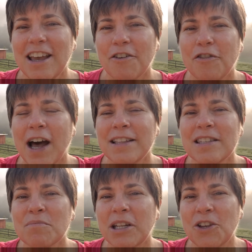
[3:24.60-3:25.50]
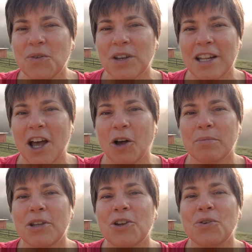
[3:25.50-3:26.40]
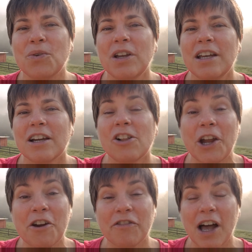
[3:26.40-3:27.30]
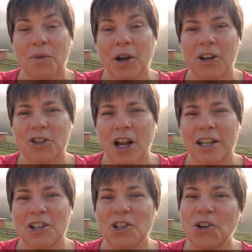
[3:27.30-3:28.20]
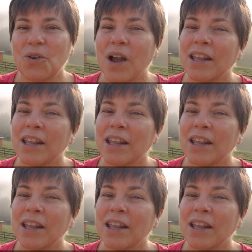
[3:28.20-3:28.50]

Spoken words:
Find somebody who can help you clarify what you're trying to do,